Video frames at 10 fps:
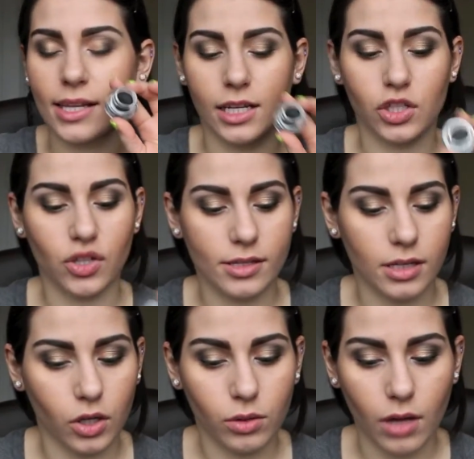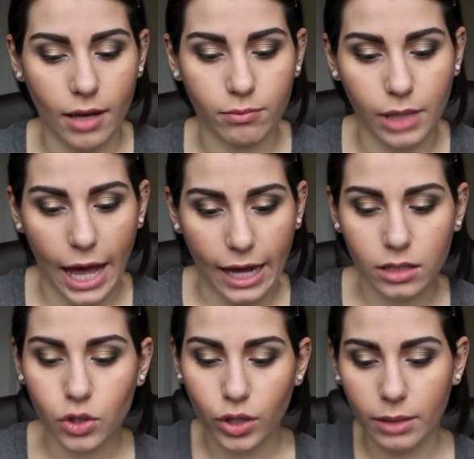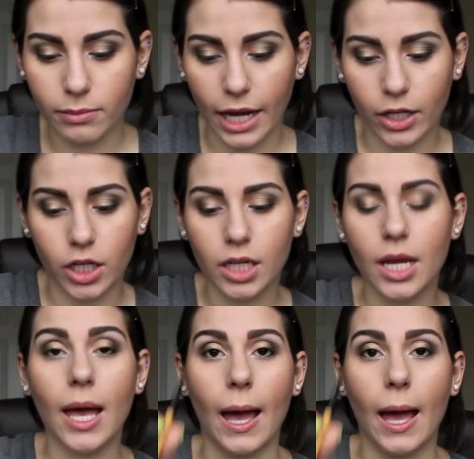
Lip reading: and it's just a black cream liner.